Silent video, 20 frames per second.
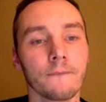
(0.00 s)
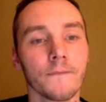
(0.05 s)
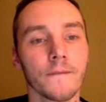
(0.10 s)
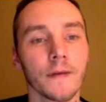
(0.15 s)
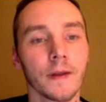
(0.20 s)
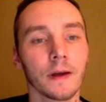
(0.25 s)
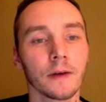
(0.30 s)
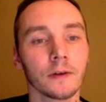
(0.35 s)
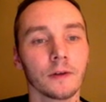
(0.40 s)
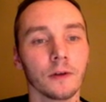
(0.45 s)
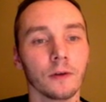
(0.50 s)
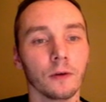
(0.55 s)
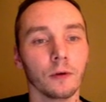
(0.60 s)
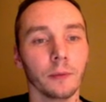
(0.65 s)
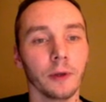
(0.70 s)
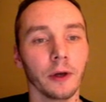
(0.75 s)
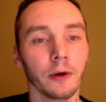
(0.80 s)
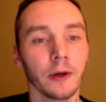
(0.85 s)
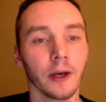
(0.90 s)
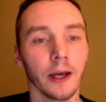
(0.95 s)
That should all
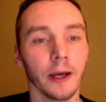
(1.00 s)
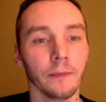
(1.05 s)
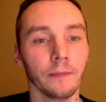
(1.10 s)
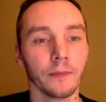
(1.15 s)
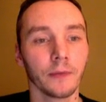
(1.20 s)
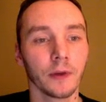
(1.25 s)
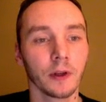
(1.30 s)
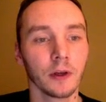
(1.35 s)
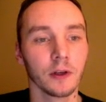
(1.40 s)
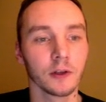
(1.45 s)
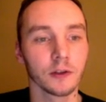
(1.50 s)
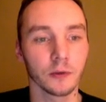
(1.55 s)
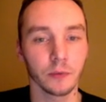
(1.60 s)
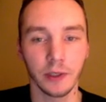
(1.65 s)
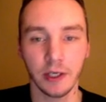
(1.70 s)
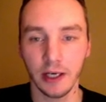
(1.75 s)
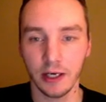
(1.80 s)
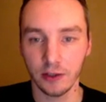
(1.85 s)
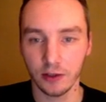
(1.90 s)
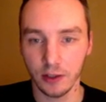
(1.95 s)
be okay. So we
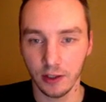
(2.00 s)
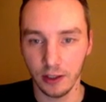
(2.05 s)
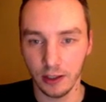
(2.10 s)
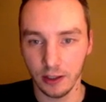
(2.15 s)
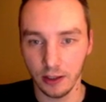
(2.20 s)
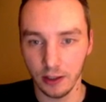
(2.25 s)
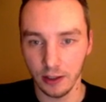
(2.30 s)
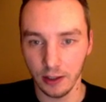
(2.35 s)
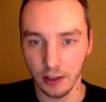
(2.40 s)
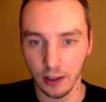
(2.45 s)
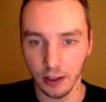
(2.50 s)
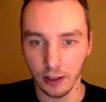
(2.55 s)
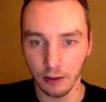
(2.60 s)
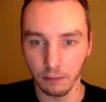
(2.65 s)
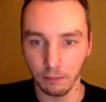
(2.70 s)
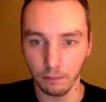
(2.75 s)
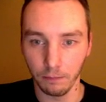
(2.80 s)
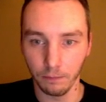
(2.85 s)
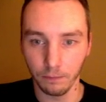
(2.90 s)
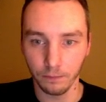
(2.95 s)
can actually,
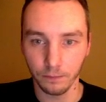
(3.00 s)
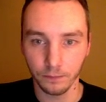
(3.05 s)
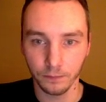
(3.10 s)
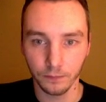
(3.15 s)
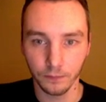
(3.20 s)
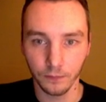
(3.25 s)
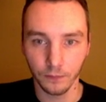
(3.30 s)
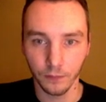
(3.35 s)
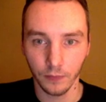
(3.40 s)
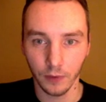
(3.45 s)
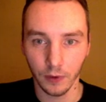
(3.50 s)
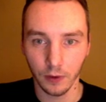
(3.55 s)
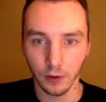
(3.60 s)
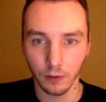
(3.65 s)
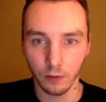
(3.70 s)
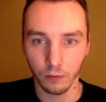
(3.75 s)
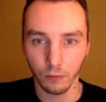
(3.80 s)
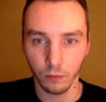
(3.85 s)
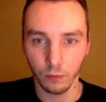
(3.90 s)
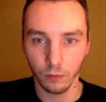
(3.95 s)
um, we